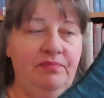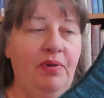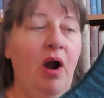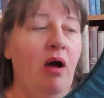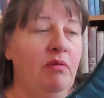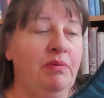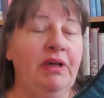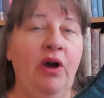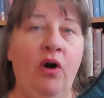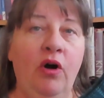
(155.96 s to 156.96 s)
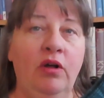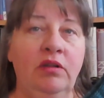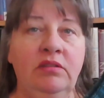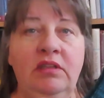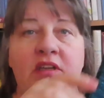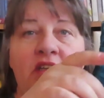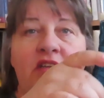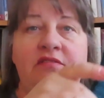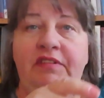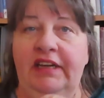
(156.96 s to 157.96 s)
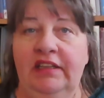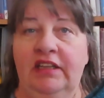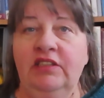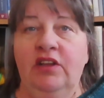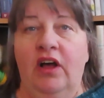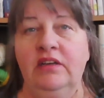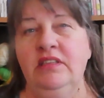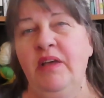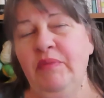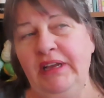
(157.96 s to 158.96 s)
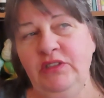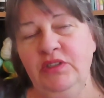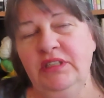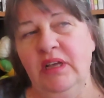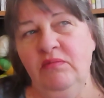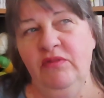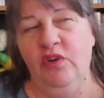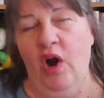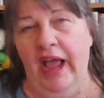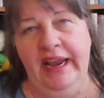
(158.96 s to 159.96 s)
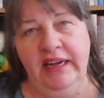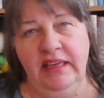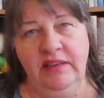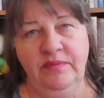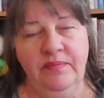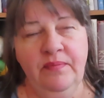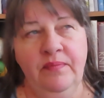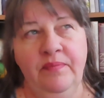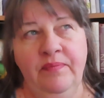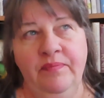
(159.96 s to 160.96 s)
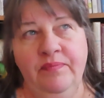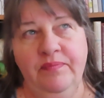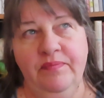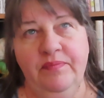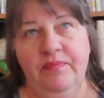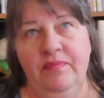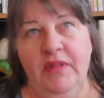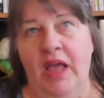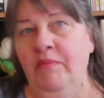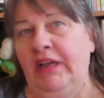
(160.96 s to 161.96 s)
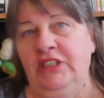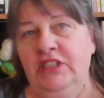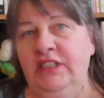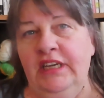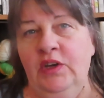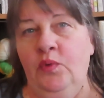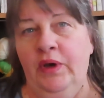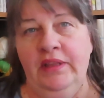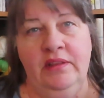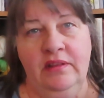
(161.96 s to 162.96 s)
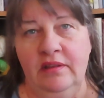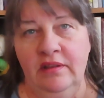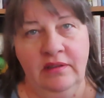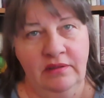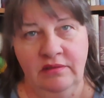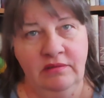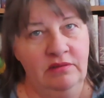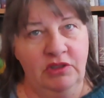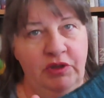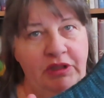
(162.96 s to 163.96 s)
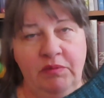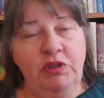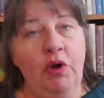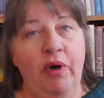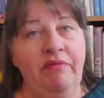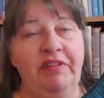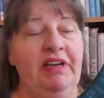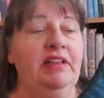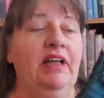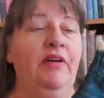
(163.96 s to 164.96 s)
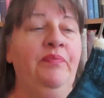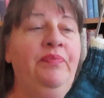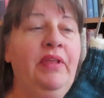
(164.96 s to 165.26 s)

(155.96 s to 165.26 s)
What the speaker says: probably all vanilla socks. I might do some variety. I might just stick with doing them toe-up vanilla,